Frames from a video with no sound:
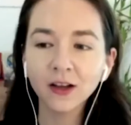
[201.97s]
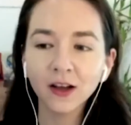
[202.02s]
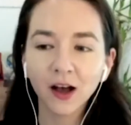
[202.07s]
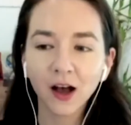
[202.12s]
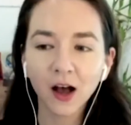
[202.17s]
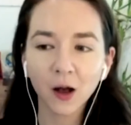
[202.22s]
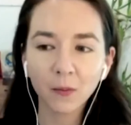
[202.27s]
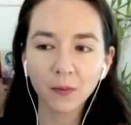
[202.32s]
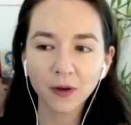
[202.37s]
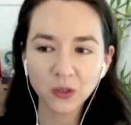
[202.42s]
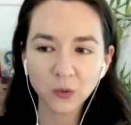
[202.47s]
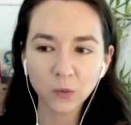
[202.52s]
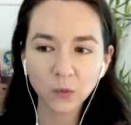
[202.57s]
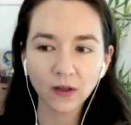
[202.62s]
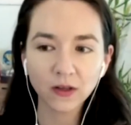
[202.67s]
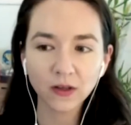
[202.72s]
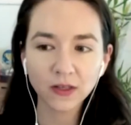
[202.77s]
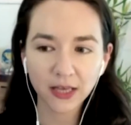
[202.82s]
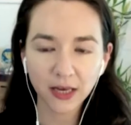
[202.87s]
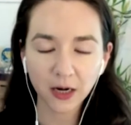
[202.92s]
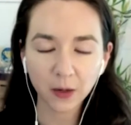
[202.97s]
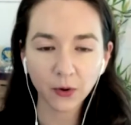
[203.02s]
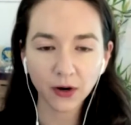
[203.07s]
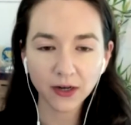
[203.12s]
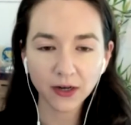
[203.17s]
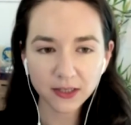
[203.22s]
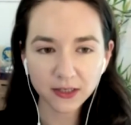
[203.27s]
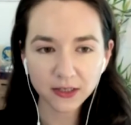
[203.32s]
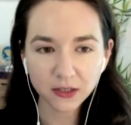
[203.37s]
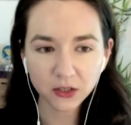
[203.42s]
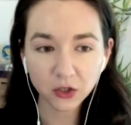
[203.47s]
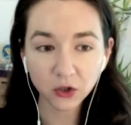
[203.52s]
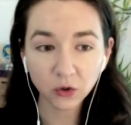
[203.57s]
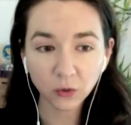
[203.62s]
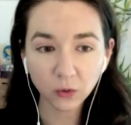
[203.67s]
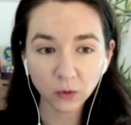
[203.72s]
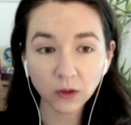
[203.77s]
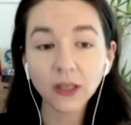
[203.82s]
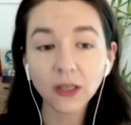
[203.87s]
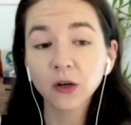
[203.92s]
as well as enterprises
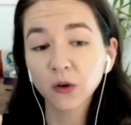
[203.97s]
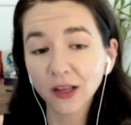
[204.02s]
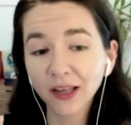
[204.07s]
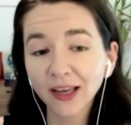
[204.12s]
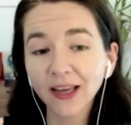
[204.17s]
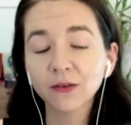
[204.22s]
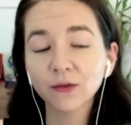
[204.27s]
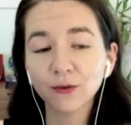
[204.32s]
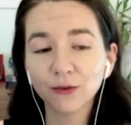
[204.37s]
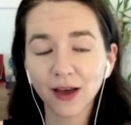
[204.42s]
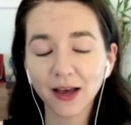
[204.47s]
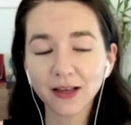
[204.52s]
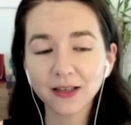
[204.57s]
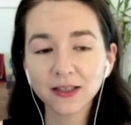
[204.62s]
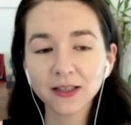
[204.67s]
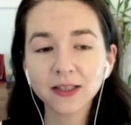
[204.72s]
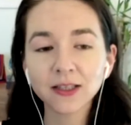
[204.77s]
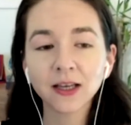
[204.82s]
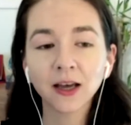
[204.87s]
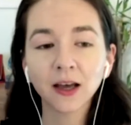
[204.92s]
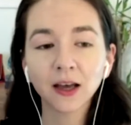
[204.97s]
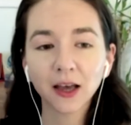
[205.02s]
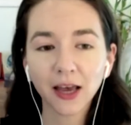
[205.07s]
to literally invest